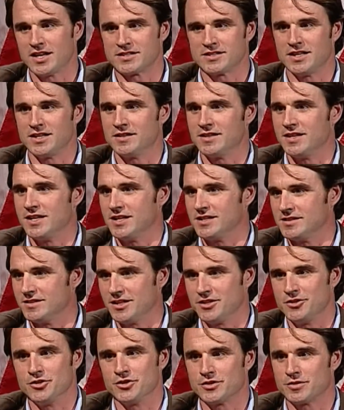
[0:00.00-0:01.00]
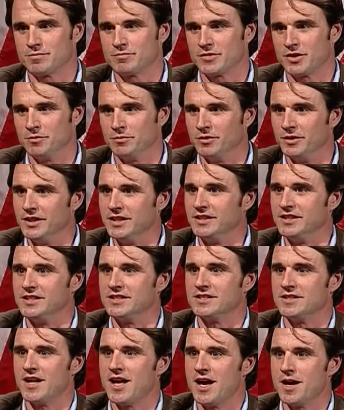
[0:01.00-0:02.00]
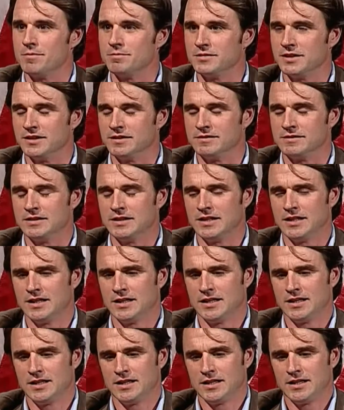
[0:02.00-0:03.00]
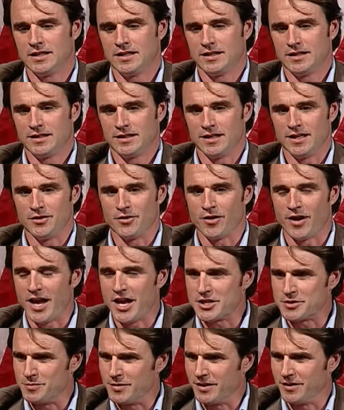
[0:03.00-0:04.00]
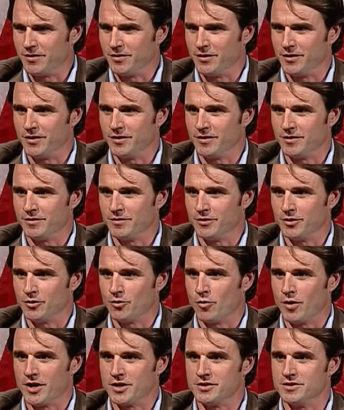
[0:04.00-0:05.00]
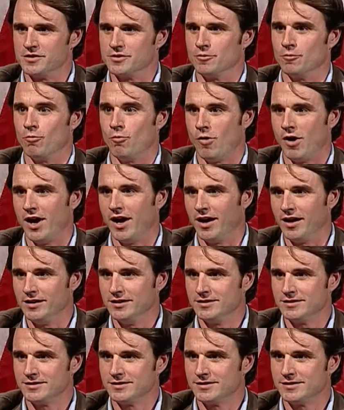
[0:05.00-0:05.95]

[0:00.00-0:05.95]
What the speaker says: I say things and they just completely snap. And mm-hmm. and there has been the questions of why.